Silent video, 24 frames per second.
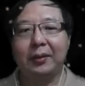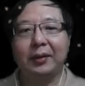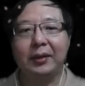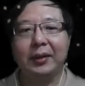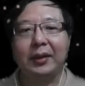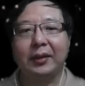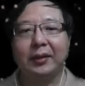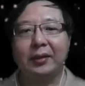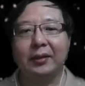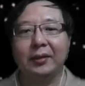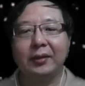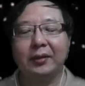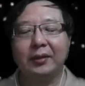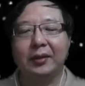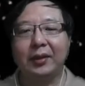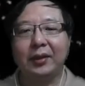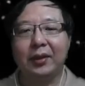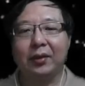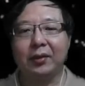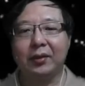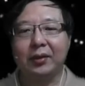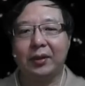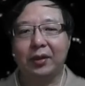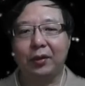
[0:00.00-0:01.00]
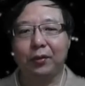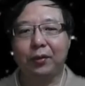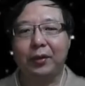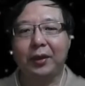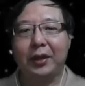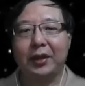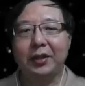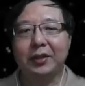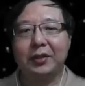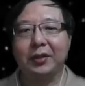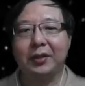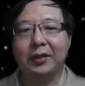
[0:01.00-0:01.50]
the
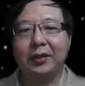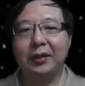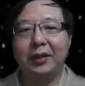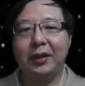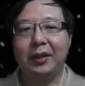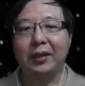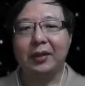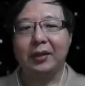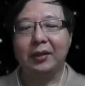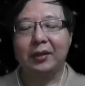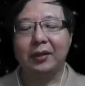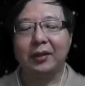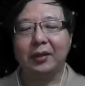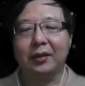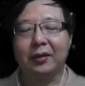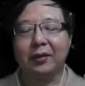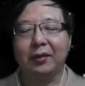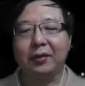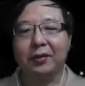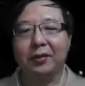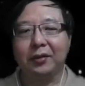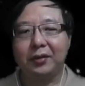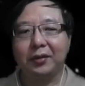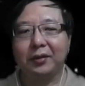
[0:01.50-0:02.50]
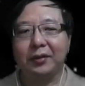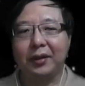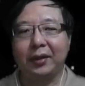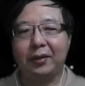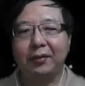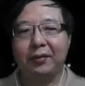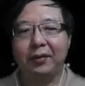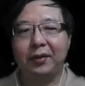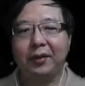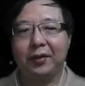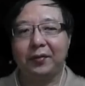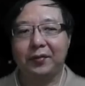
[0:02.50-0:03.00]
location in the original
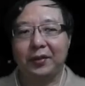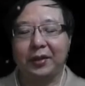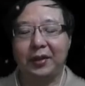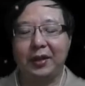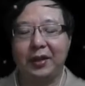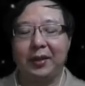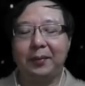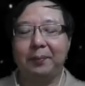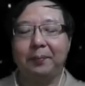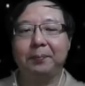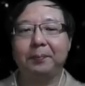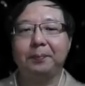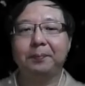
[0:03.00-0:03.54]
array of the name.